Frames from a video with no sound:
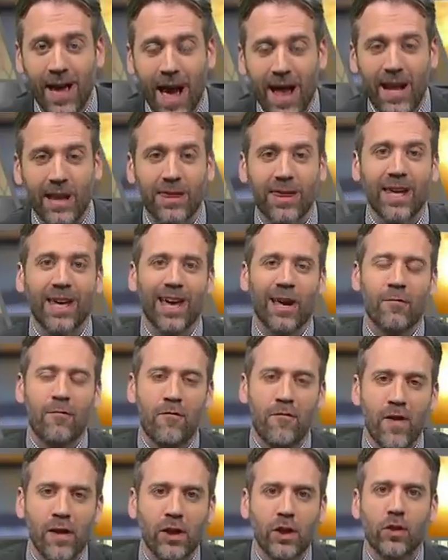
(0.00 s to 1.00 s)
And I think in
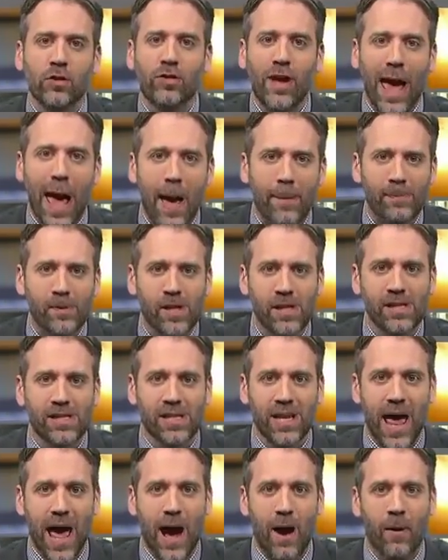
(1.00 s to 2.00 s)
Fisher's absence
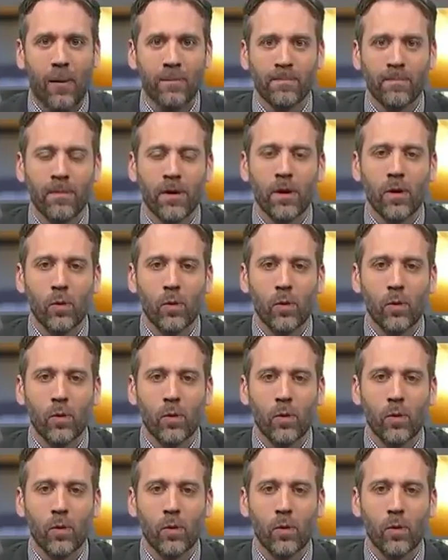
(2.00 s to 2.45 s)
now,